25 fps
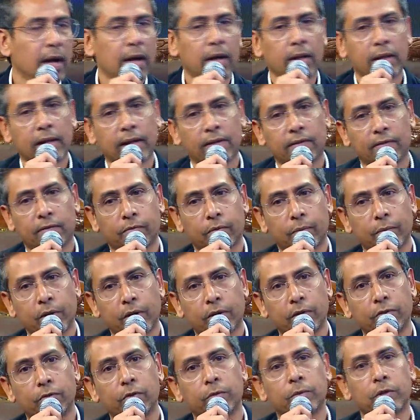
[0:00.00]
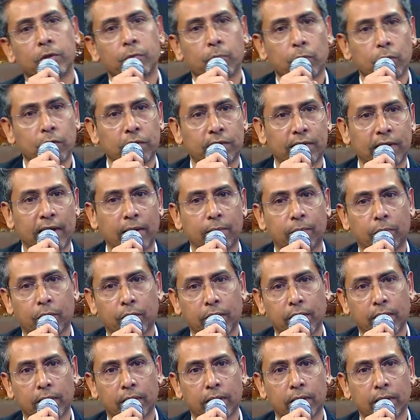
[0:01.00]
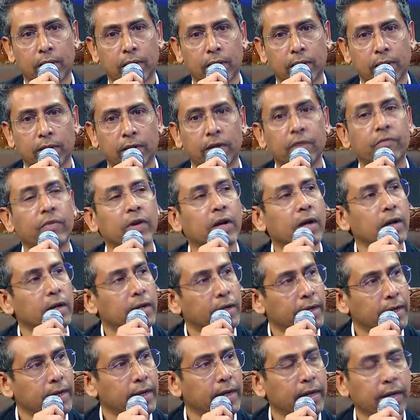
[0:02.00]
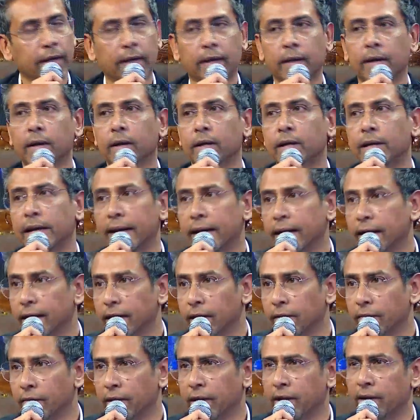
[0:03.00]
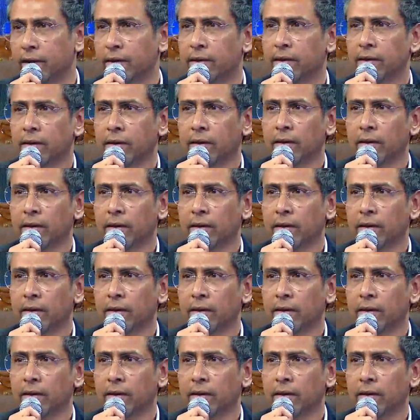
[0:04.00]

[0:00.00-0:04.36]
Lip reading: That's from a consumer's standpoint, the difficulty in attending an event,